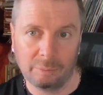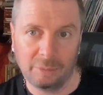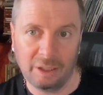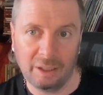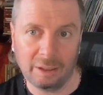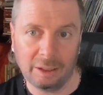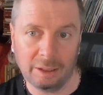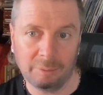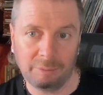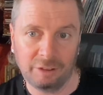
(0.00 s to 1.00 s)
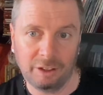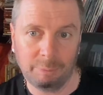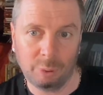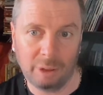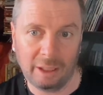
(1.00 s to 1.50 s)
yeah, um, they
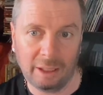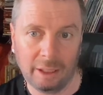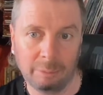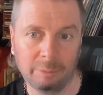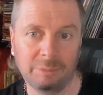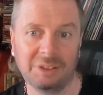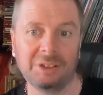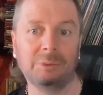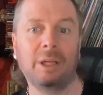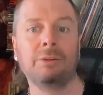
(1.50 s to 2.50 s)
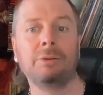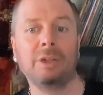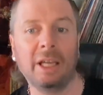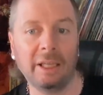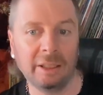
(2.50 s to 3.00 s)
put out albums right through the
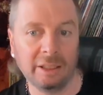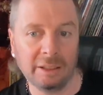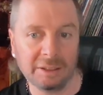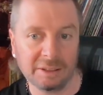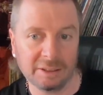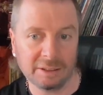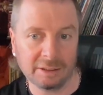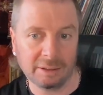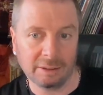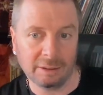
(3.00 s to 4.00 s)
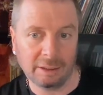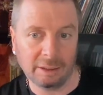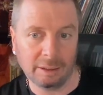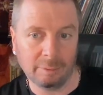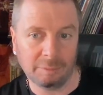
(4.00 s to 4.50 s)
80s.
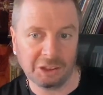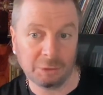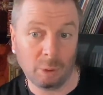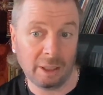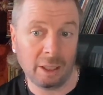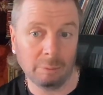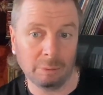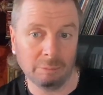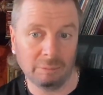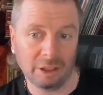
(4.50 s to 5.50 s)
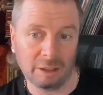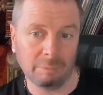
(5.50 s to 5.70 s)
Um, just one album, like a